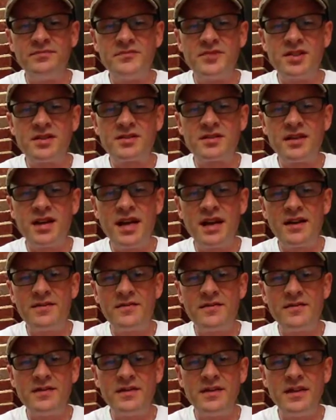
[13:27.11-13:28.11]
just kind of
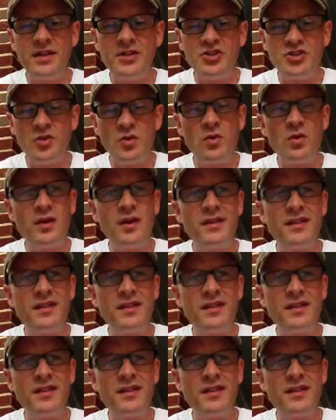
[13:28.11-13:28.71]
enjoy